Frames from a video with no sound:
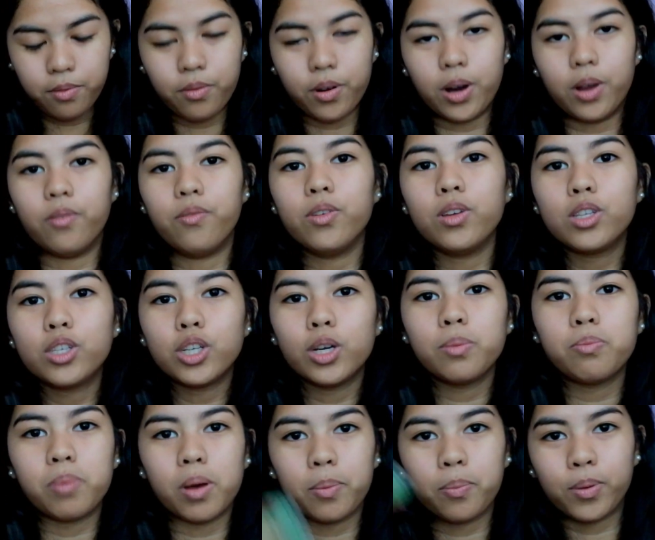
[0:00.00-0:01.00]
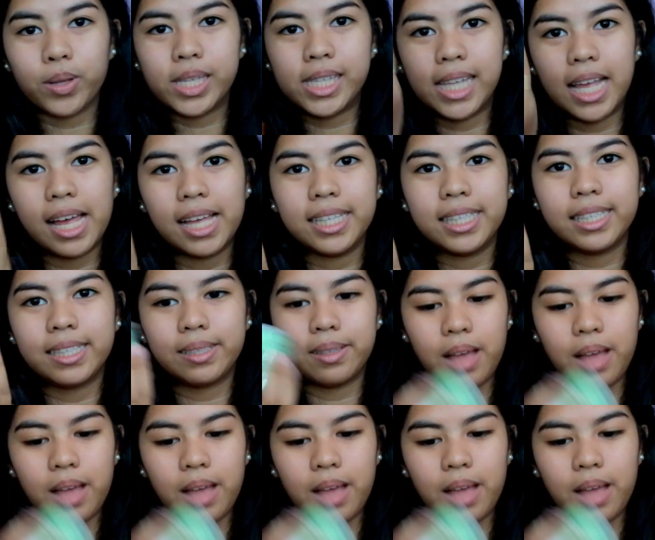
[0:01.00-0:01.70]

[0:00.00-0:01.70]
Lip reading: for future purposes,